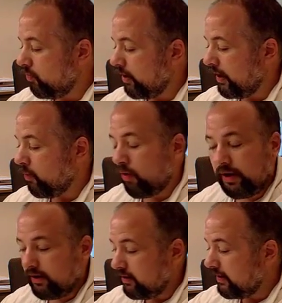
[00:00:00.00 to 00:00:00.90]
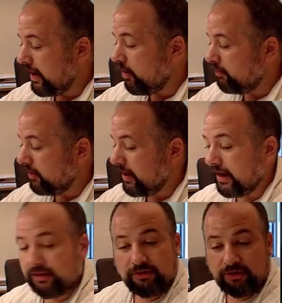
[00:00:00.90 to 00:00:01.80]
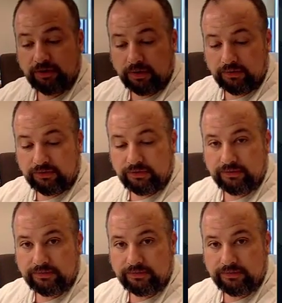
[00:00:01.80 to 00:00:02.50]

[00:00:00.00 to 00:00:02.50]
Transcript: 1, now I'm looking at the zeros.